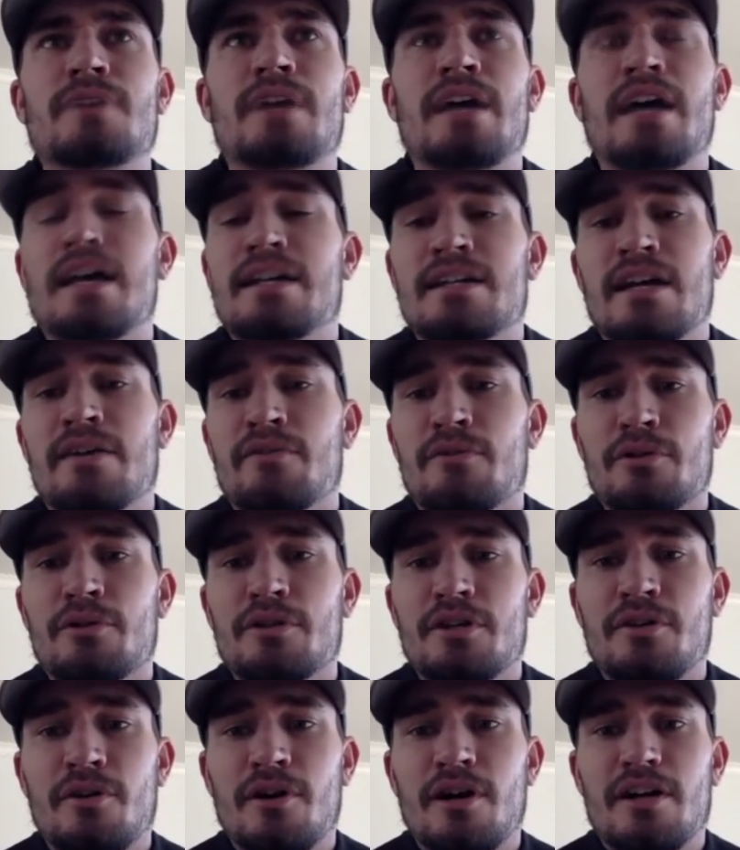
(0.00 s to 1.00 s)

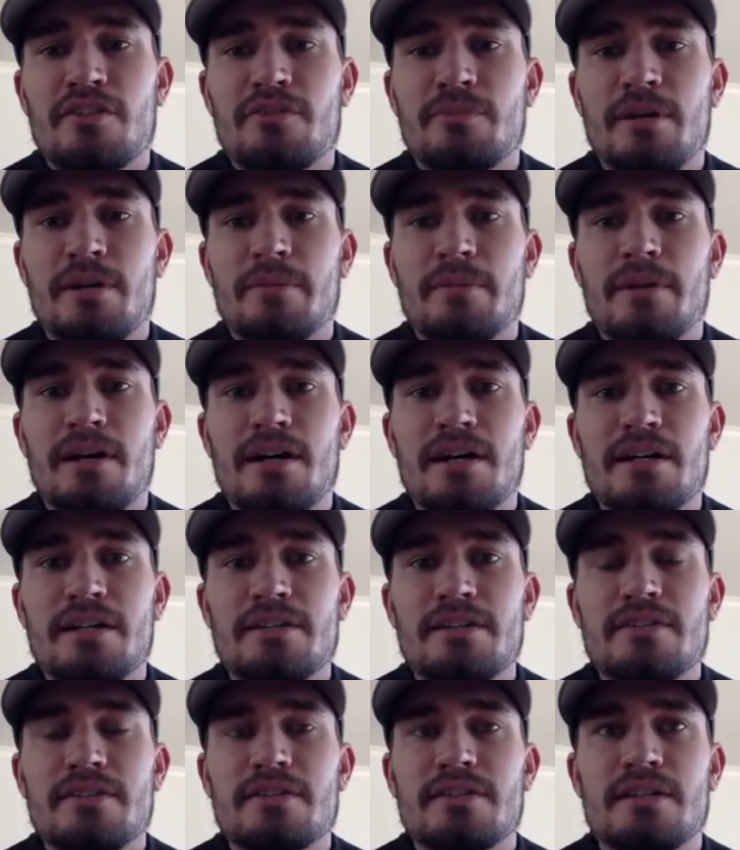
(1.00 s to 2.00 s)
really crossed my
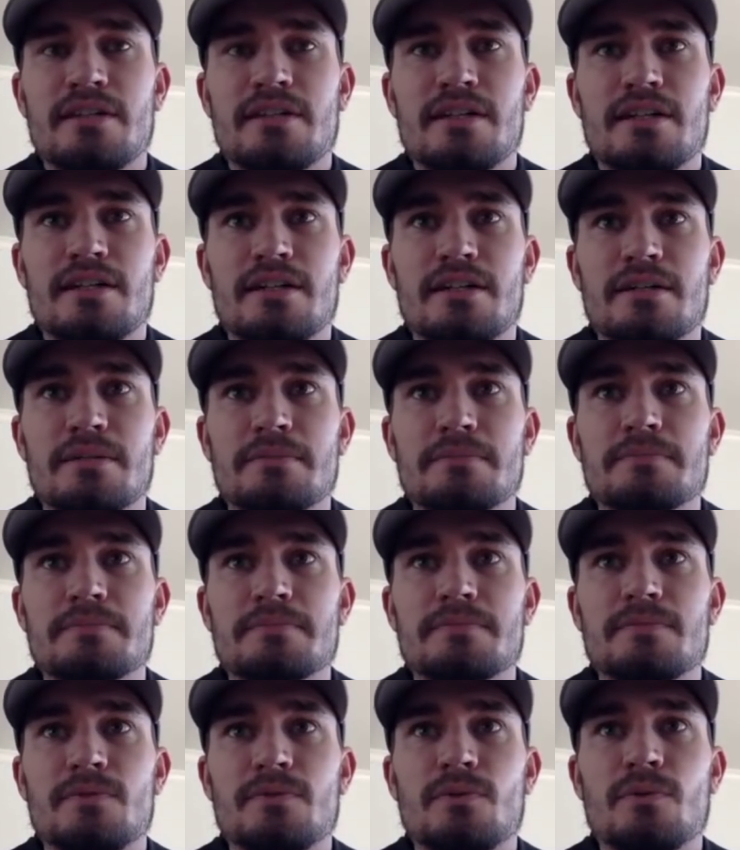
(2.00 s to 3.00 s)
mind
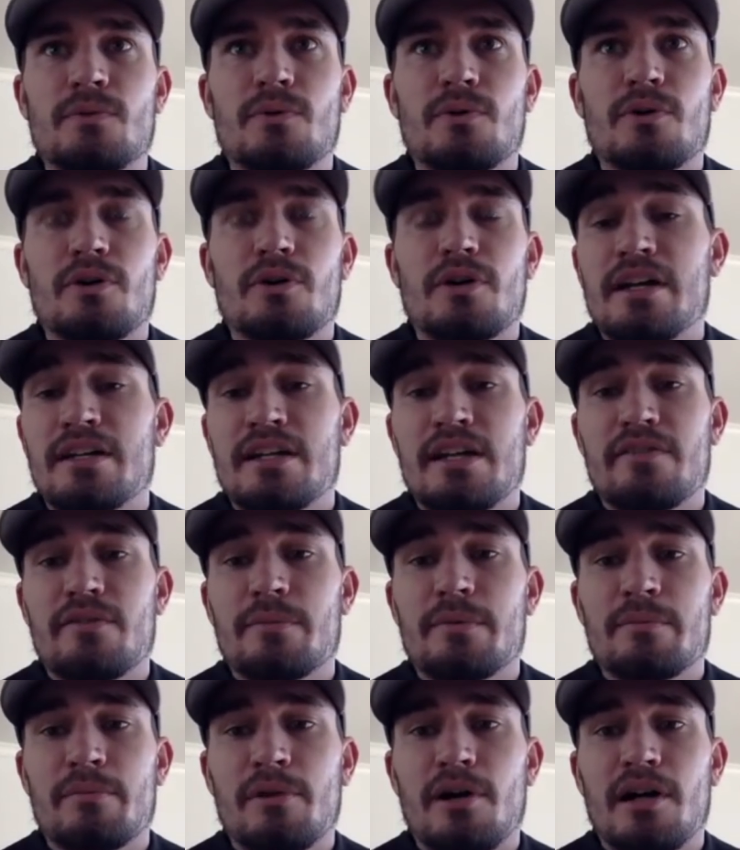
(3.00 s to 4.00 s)
or had never
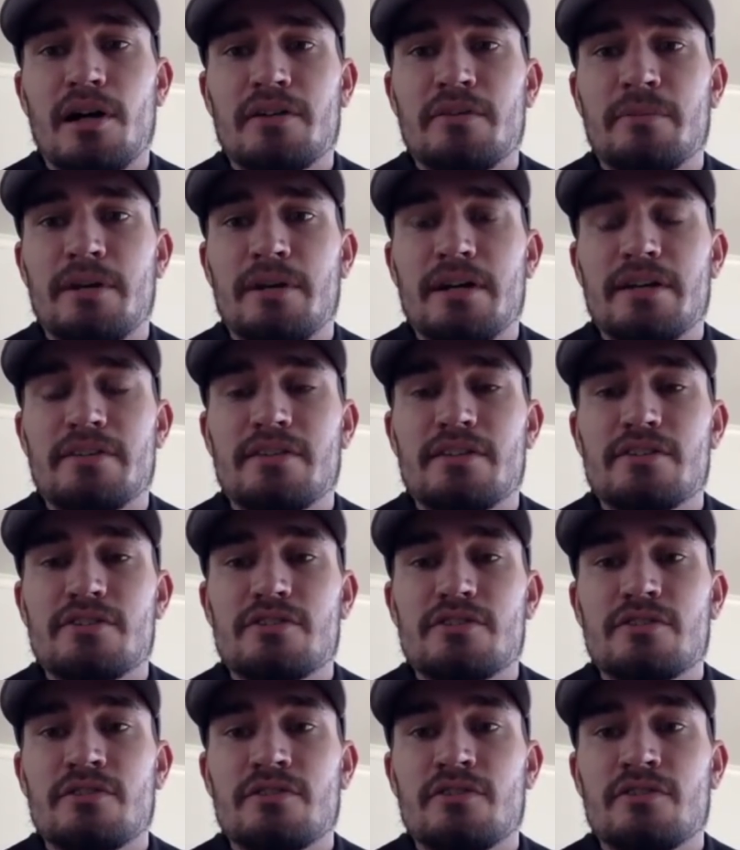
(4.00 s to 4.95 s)
been brought to my attention.